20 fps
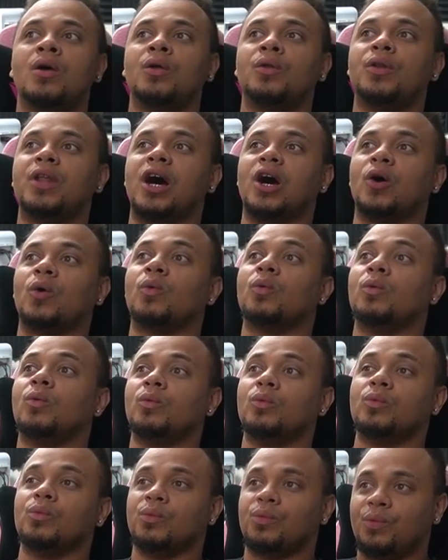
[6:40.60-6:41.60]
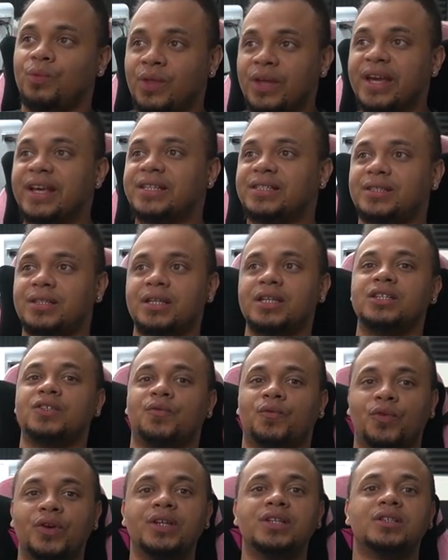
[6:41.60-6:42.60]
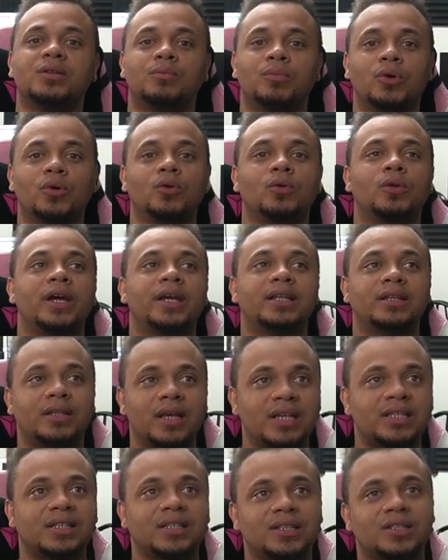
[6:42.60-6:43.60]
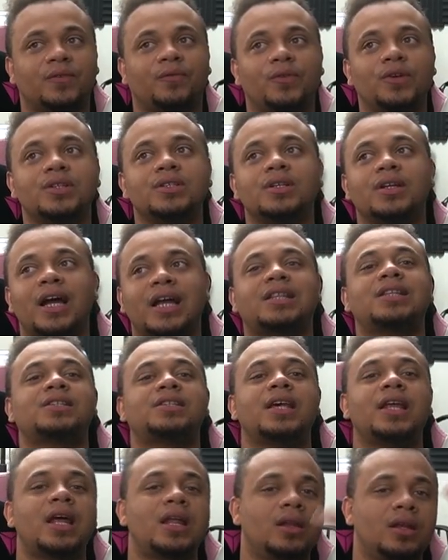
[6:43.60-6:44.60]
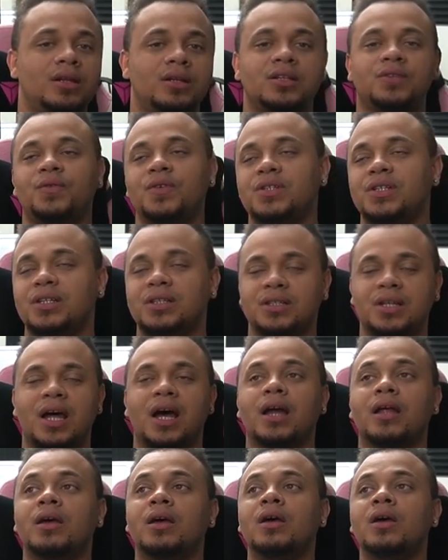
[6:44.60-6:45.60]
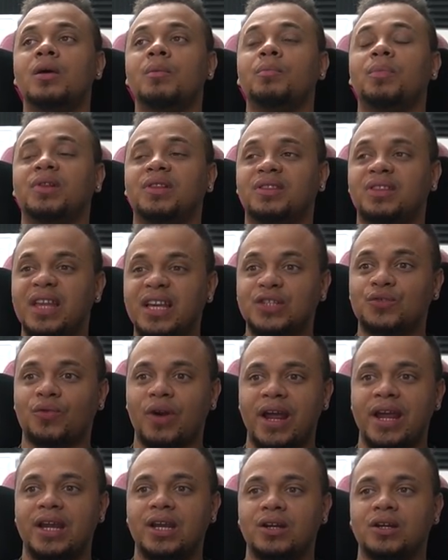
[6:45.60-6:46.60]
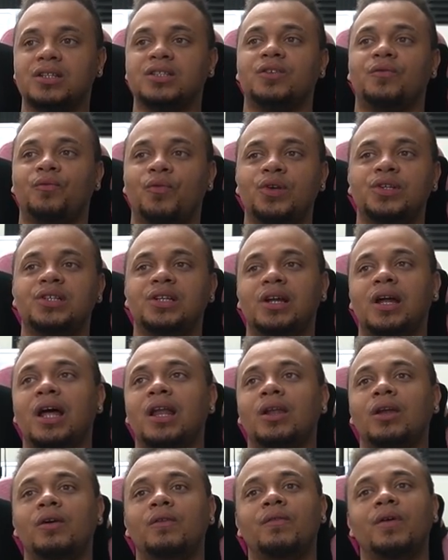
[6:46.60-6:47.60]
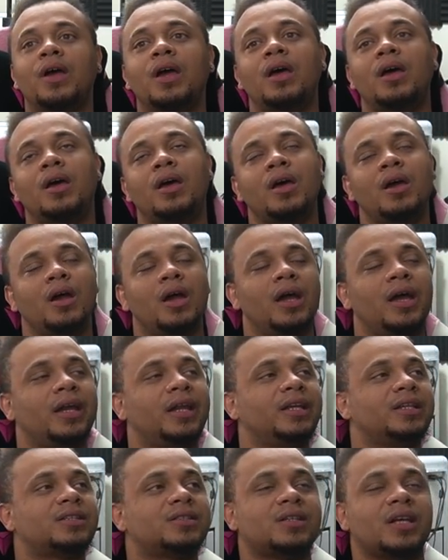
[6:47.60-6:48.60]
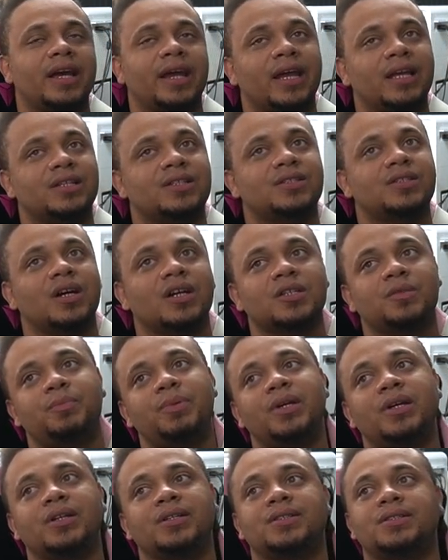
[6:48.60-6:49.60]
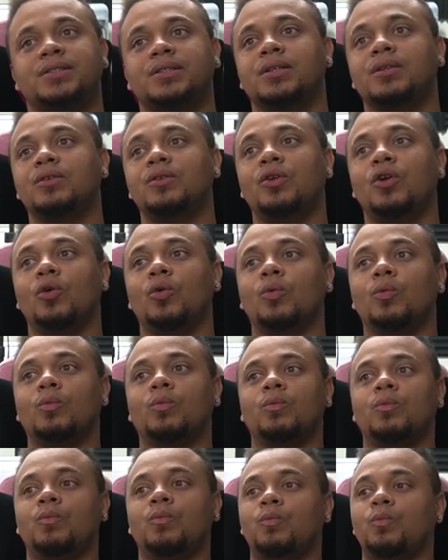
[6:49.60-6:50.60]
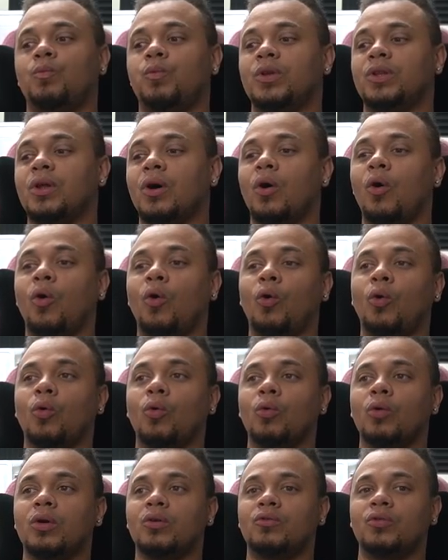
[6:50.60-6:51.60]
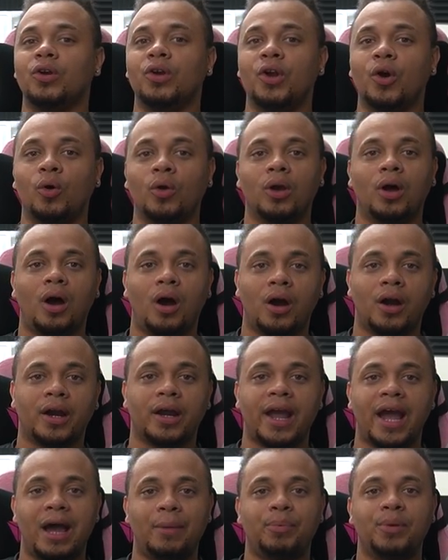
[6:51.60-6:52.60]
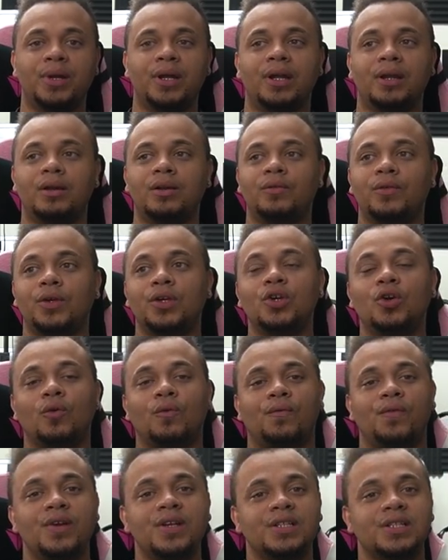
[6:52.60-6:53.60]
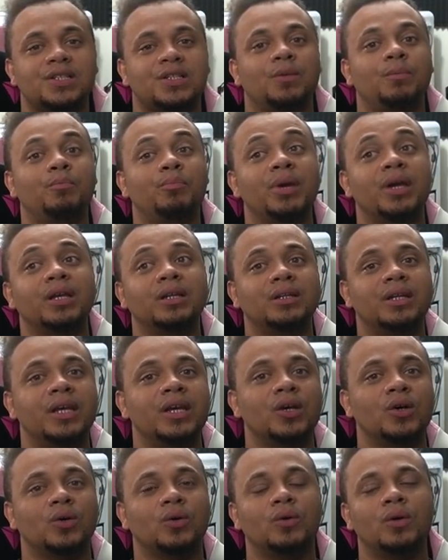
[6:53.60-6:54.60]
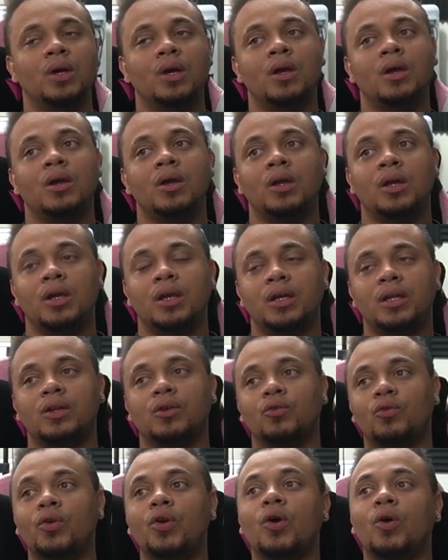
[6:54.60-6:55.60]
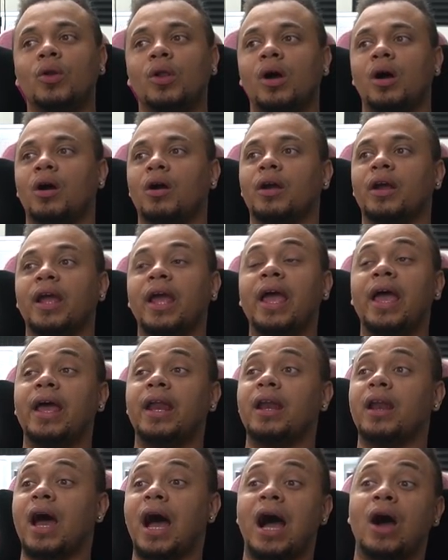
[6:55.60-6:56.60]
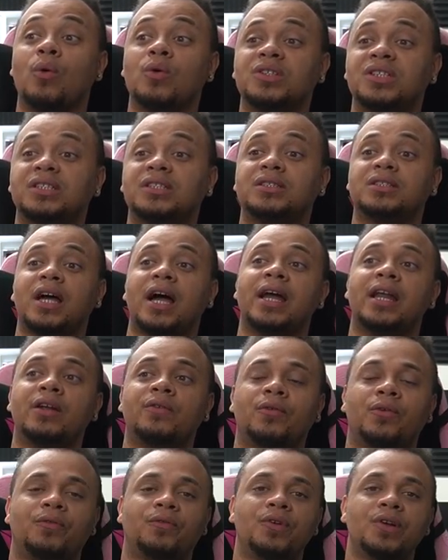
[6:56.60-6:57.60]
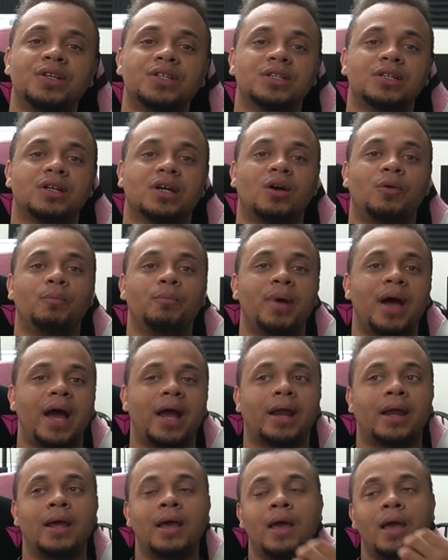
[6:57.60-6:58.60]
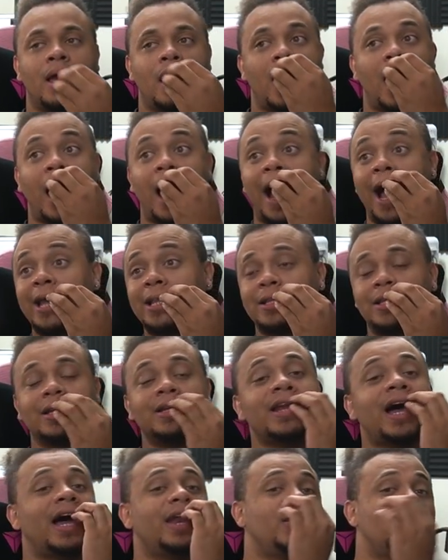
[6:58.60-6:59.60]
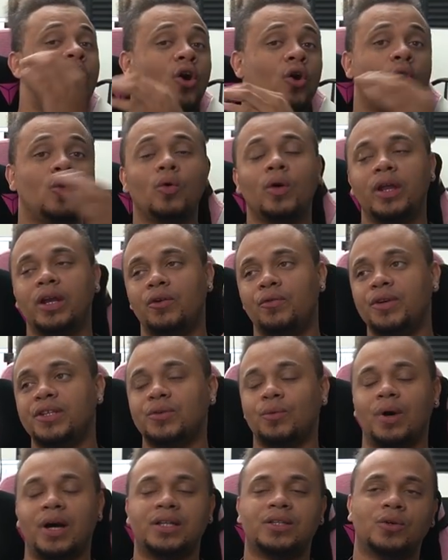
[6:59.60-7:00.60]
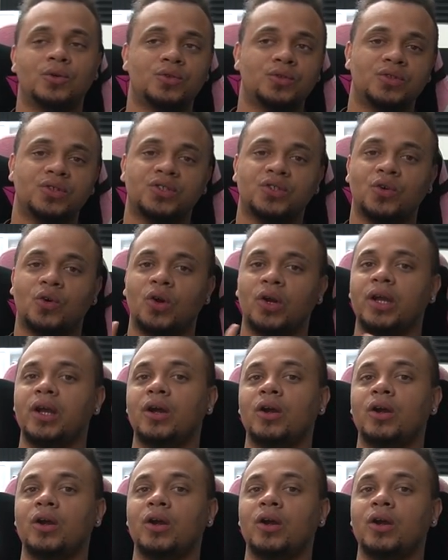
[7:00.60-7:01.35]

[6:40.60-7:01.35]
Now, this is Frieza, bro. Like, this is a Frieza. Not to say that Linda's Frieza is not. But this right here is the Frieza that I love. And it's like, it sucks because, you know, with the whole Granola arc happening, you know, Frieza's a big deal in the Granola arc. And I was excited for Frieza to come back. I did not know, and the reason why I told you the story